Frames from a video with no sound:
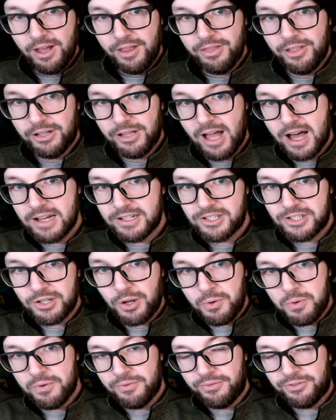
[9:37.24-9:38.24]
the lot
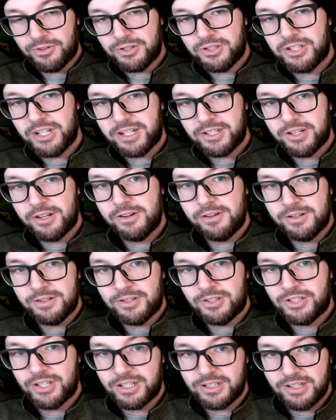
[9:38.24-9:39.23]
sold for
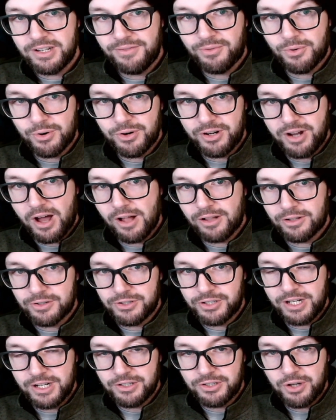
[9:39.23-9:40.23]

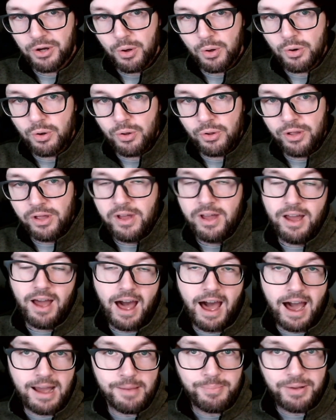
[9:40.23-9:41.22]
$664 in total.
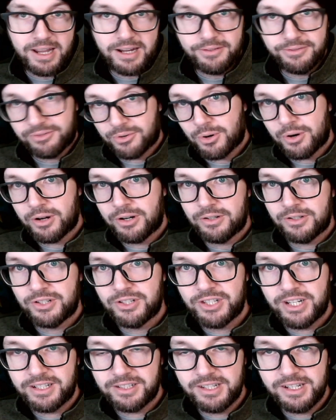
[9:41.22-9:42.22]
I paid
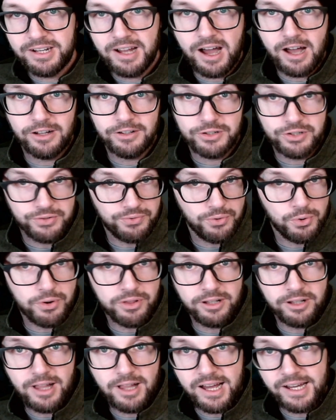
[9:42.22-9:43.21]
$460 for
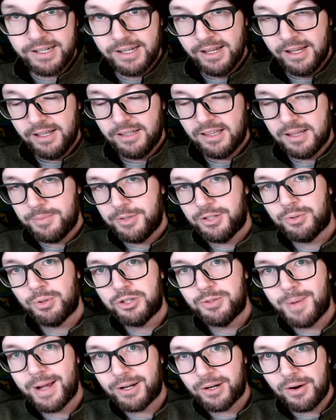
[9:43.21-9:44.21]
the lot. Let me
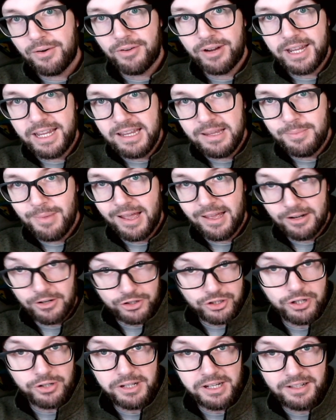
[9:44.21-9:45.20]
switch back over to eBay and I'll
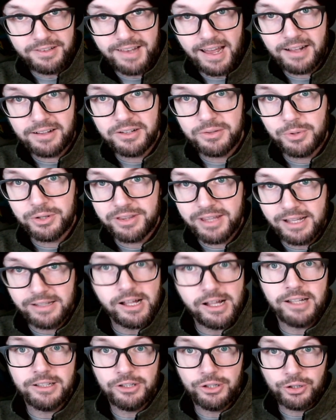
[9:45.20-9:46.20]
show you exactly what that
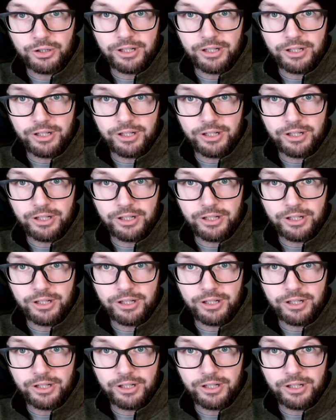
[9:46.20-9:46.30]
lot looked